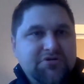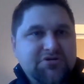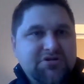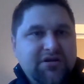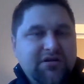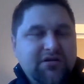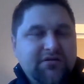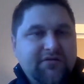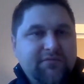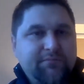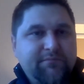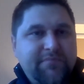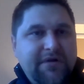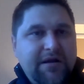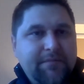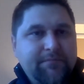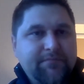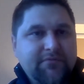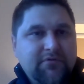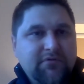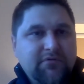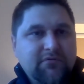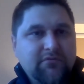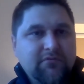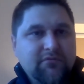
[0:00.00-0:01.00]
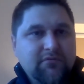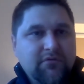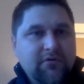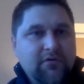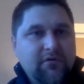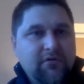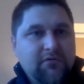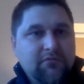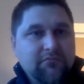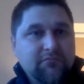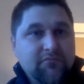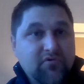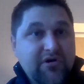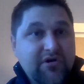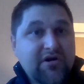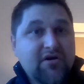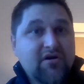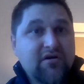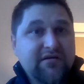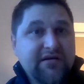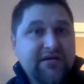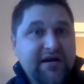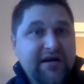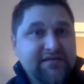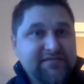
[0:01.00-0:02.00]
a lot of people
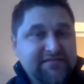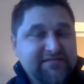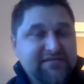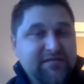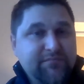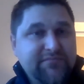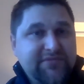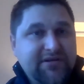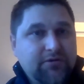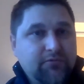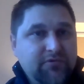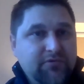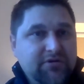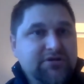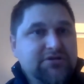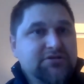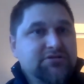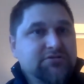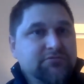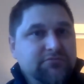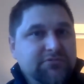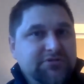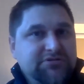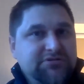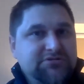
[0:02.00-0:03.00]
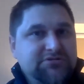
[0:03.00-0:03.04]
recognize as something which